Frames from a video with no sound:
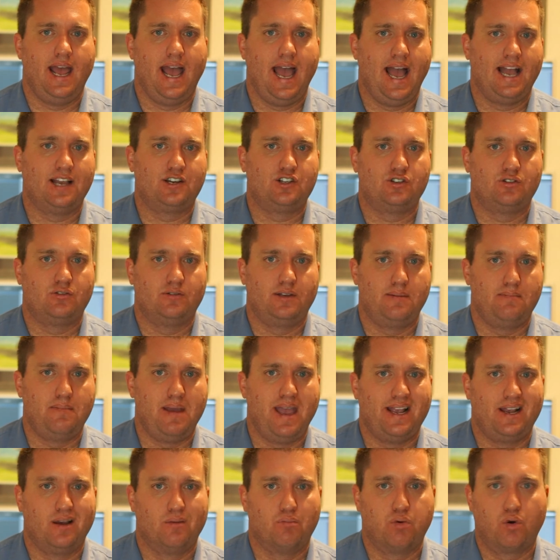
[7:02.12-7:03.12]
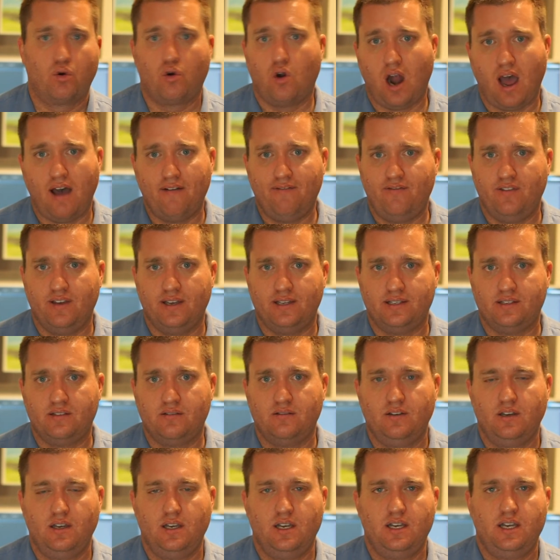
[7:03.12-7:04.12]
actually make a profit
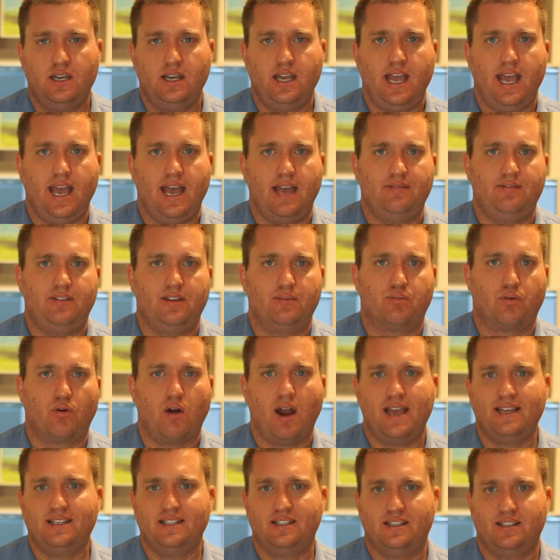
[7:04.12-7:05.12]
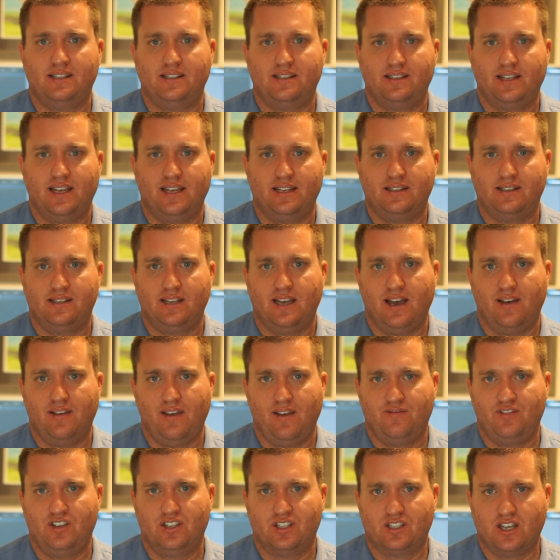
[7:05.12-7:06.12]
at the prices that
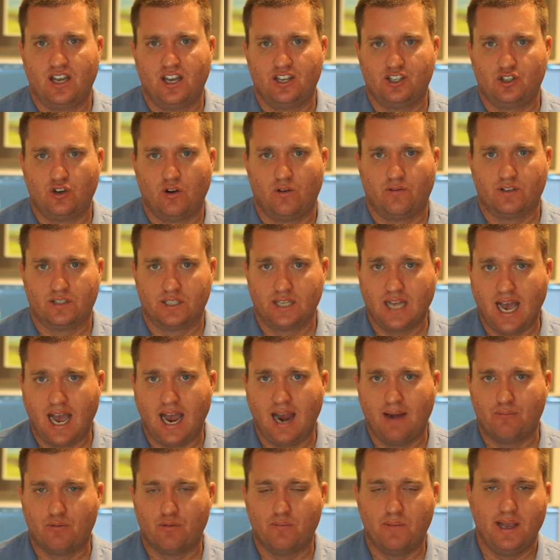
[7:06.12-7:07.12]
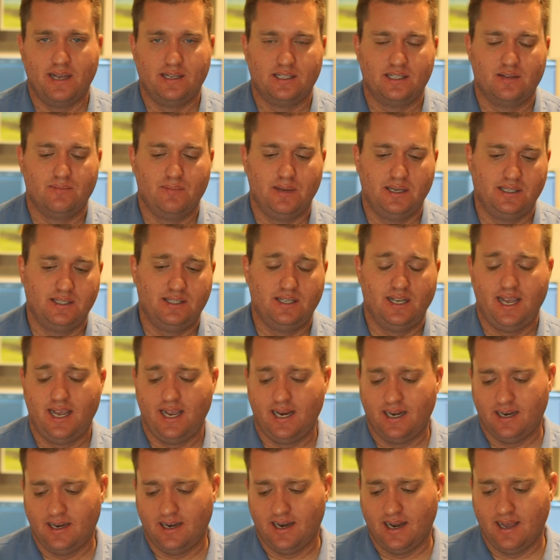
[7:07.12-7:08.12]
they've discussed over time remains to be
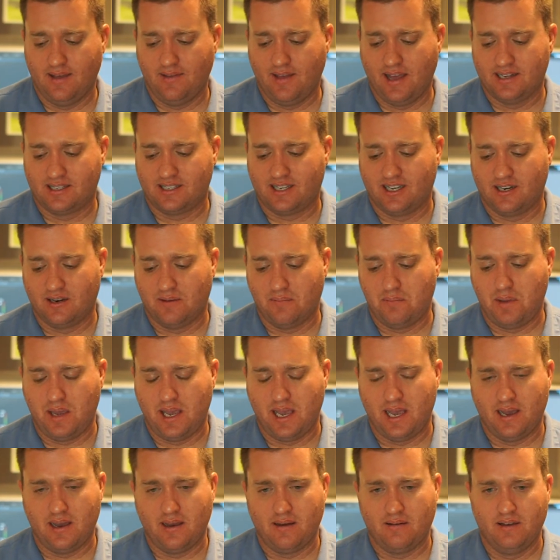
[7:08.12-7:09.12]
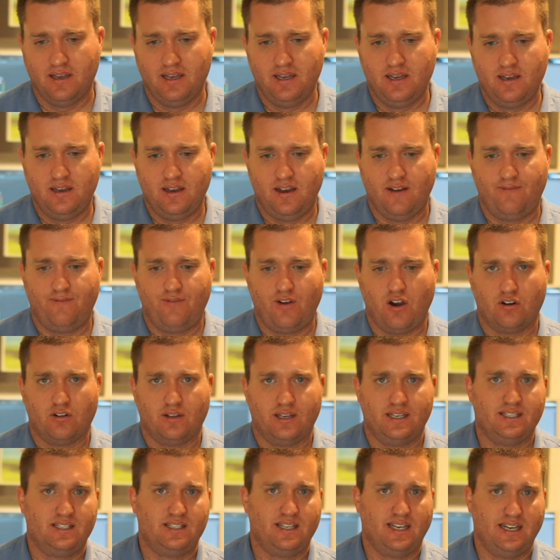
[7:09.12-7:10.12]
seen. And that's going to be a
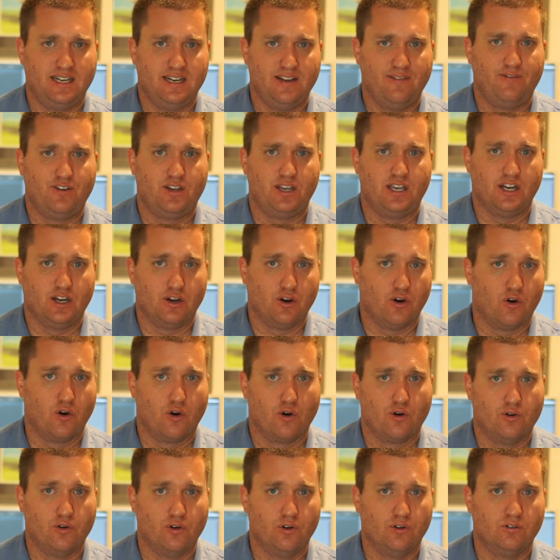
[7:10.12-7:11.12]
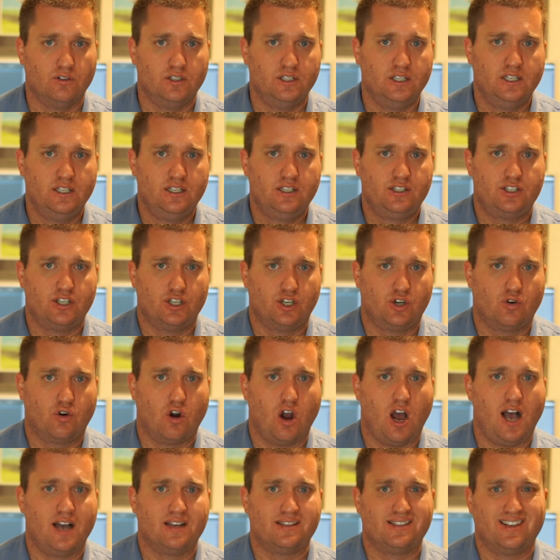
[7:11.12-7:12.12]
fairly significant hurdle to
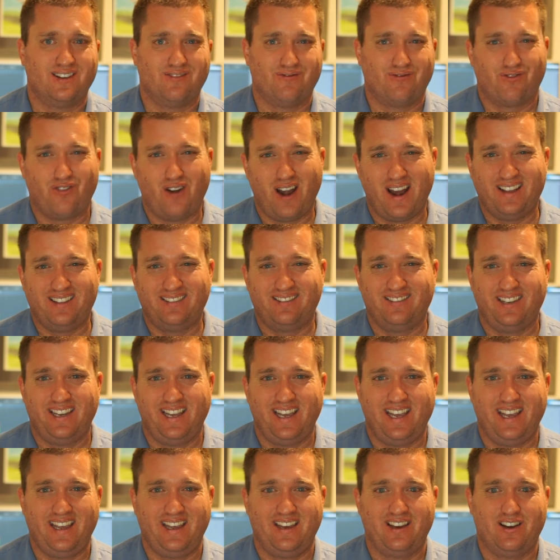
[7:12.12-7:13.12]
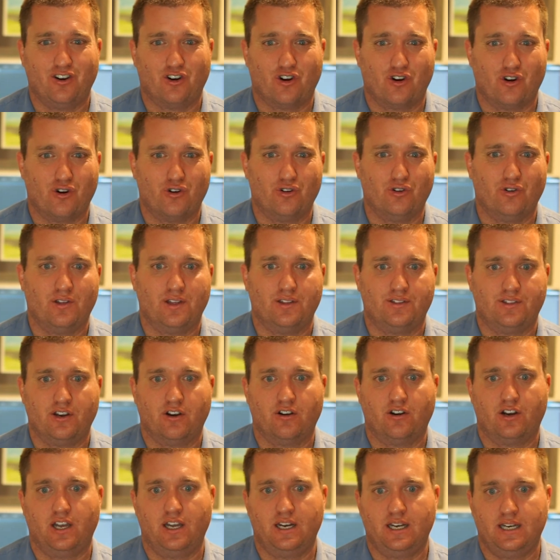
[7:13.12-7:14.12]
cross, and frankly, a hurdle that
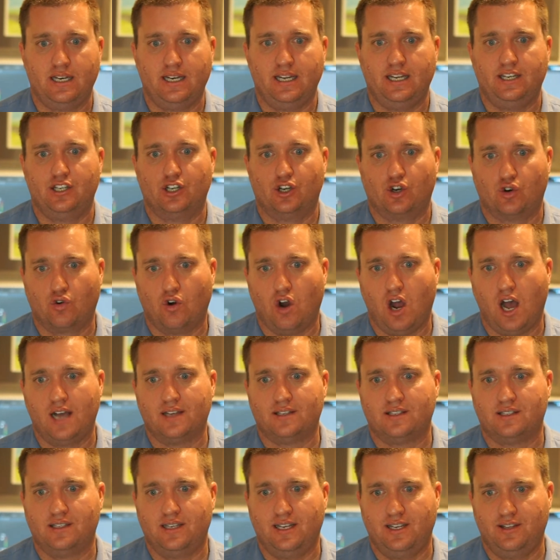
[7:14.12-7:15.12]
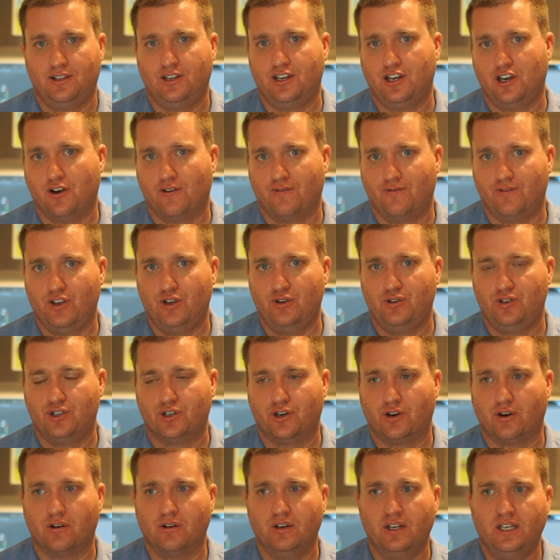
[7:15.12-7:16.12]
they're going to need to cross in the near
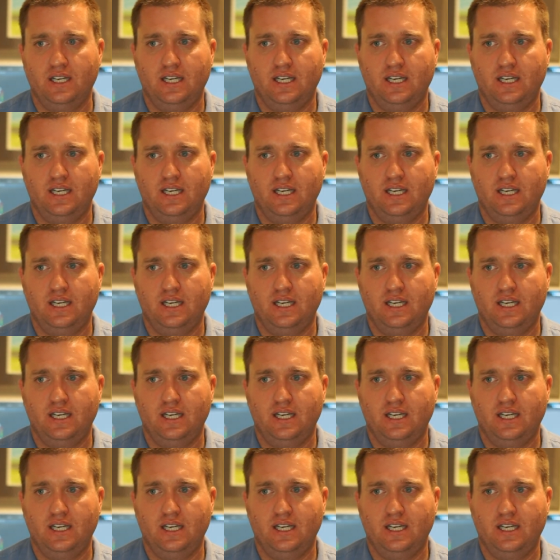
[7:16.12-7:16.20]
future